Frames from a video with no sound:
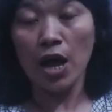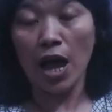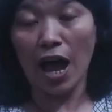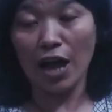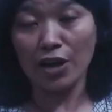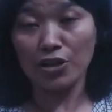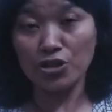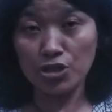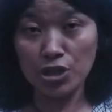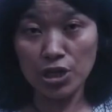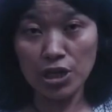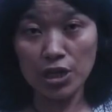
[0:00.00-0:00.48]

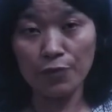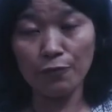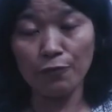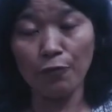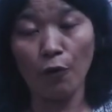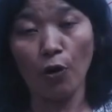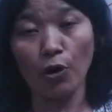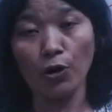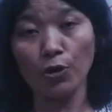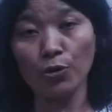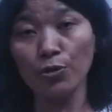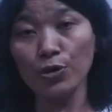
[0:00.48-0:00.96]
actually
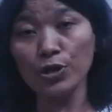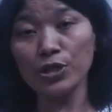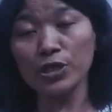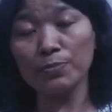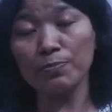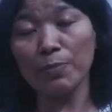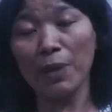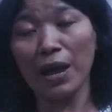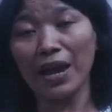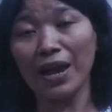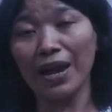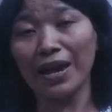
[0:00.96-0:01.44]

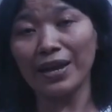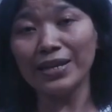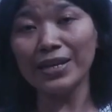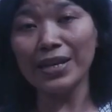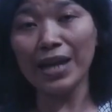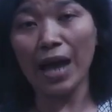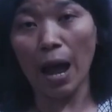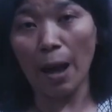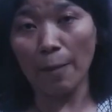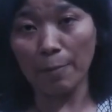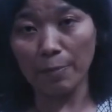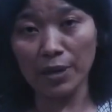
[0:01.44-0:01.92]
follows
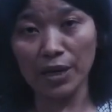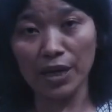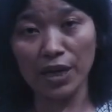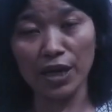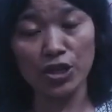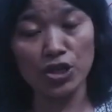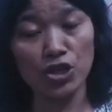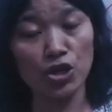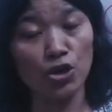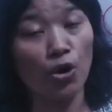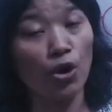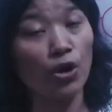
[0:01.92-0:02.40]
any
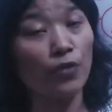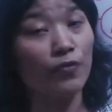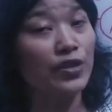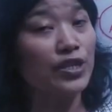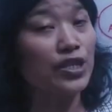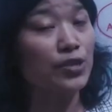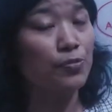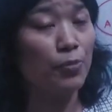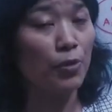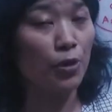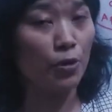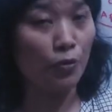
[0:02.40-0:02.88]
application or
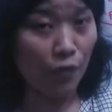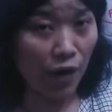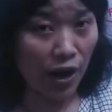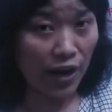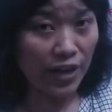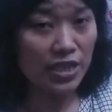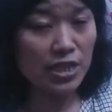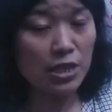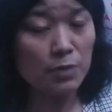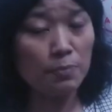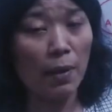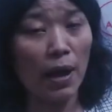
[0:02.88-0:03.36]
which
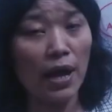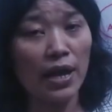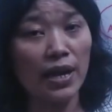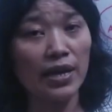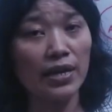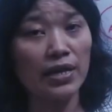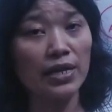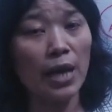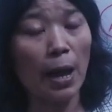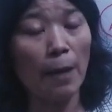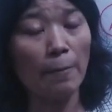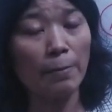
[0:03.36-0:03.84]
provides by
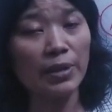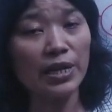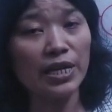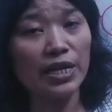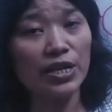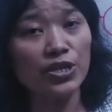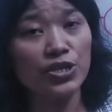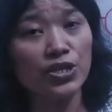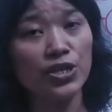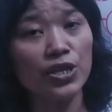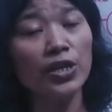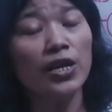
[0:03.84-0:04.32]
any
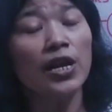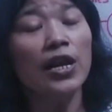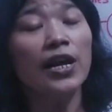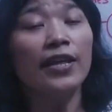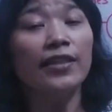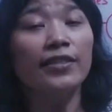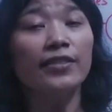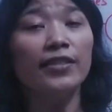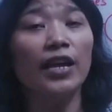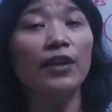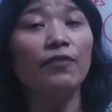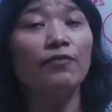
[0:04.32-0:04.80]
application,
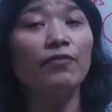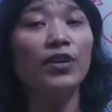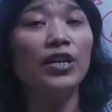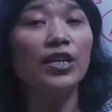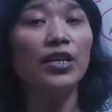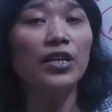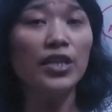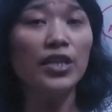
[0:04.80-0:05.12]
then we